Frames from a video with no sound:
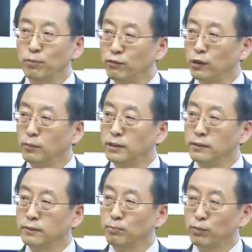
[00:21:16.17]

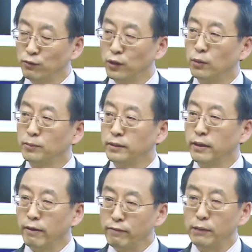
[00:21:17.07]
performed
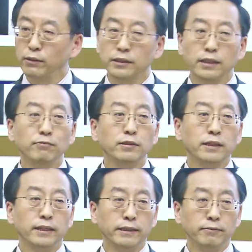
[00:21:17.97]
very
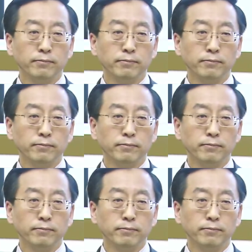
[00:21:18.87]
differently.